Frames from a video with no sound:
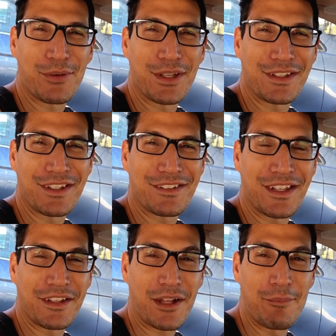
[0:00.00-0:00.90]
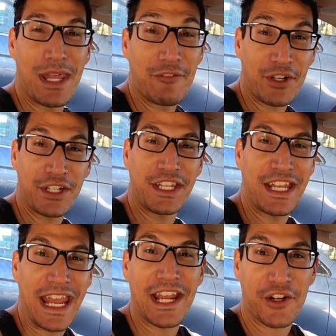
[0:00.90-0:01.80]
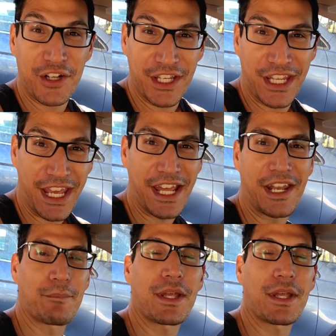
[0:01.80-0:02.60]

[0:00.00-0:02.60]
doing these things, I'm never going to get angry again,